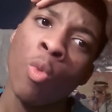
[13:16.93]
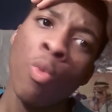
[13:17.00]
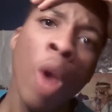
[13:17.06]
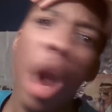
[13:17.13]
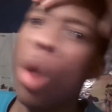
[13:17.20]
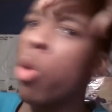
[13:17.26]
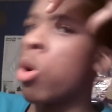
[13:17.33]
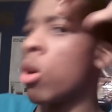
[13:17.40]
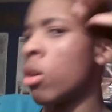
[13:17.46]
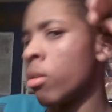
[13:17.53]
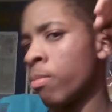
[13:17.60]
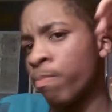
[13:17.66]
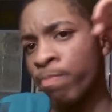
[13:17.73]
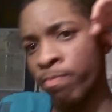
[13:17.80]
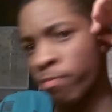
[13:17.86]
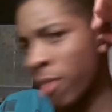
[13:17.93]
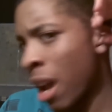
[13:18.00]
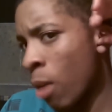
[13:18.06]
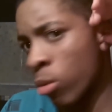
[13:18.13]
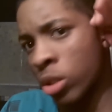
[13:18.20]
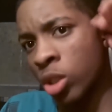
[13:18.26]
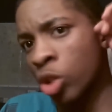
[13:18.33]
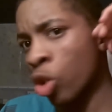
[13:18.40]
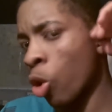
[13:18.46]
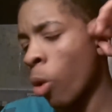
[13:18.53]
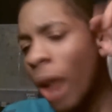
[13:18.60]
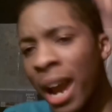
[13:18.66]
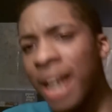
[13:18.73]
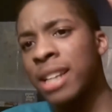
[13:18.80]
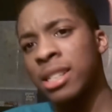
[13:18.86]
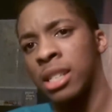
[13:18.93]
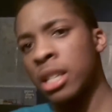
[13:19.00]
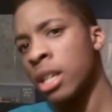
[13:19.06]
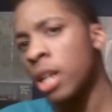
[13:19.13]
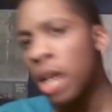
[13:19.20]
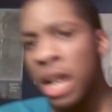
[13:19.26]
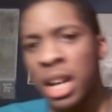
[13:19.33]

Woo! That was crazy.